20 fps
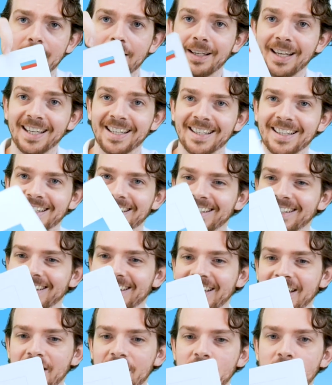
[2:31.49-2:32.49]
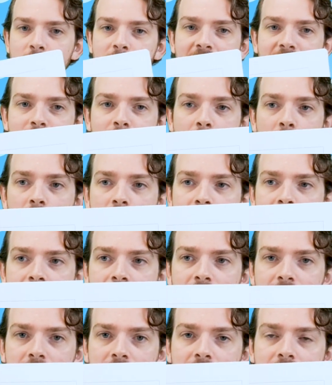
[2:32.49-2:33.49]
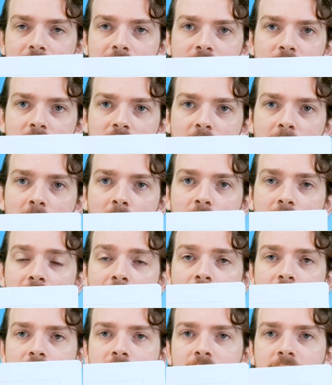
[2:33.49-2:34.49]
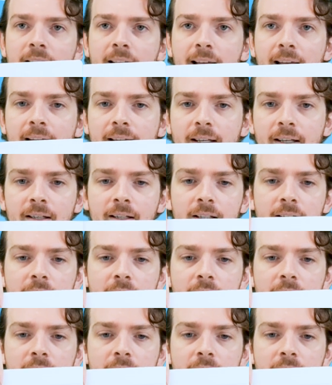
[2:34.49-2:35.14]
Hey, so we have Bulgaria here, so we've got the Bulgarian flag,